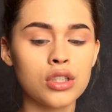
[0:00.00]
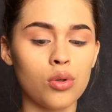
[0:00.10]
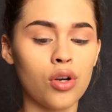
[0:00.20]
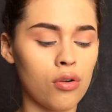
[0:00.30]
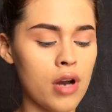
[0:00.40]

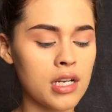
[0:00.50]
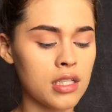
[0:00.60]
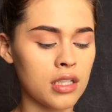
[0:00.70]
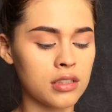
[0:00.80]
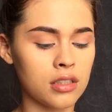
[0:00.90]
So
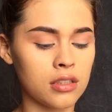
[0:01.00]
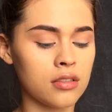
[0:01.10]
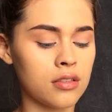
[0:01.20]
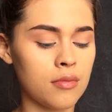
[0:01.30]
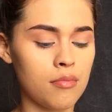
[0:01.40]
correcting is going
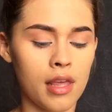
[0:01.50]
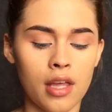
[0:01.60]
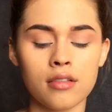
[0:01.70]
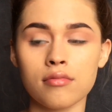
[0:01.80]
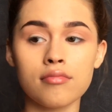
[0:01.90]
to make
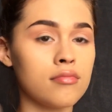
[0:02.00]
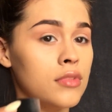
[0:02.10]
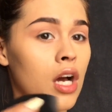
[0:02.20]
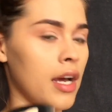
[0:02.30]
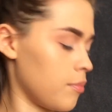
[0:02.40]
that not